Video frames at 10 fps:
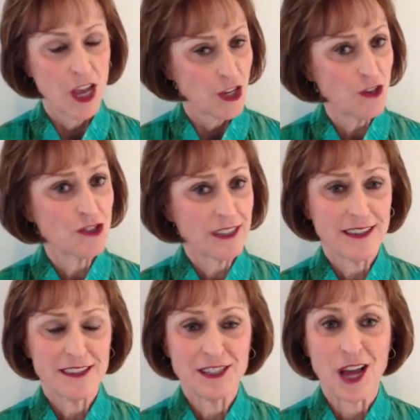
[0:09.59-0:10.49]
Usually
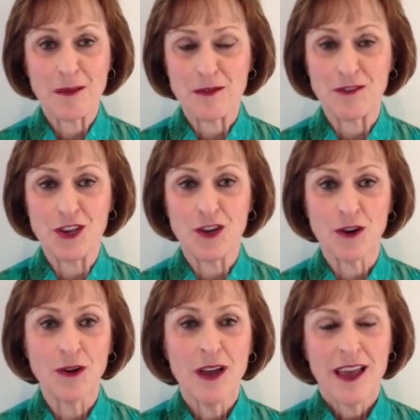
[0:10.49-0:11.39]
this time of
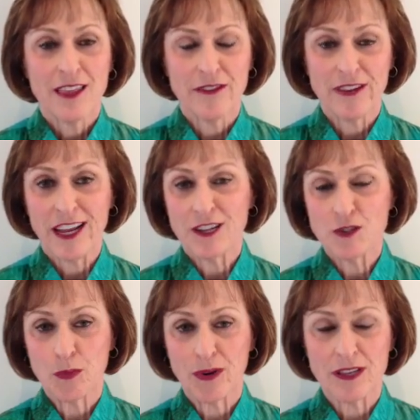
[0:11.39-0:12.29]
year, the
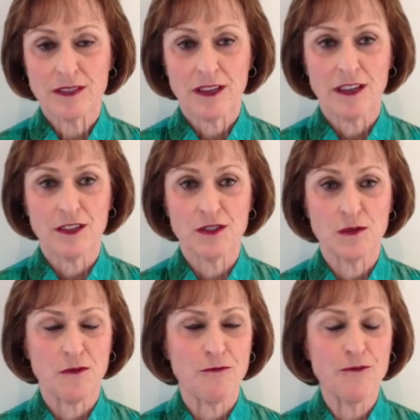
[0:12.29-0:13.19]
financial press is
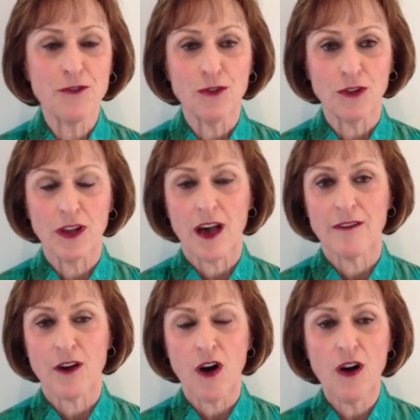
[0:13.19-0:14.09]
full
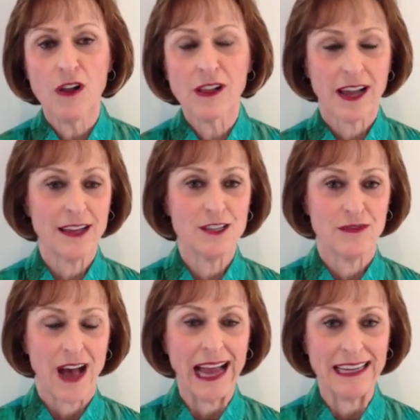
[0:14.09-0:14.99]
of all kinds
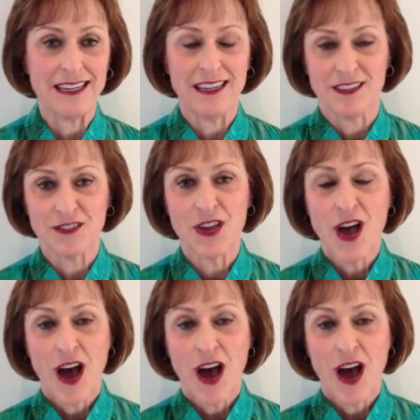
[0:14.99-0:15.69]
of ideas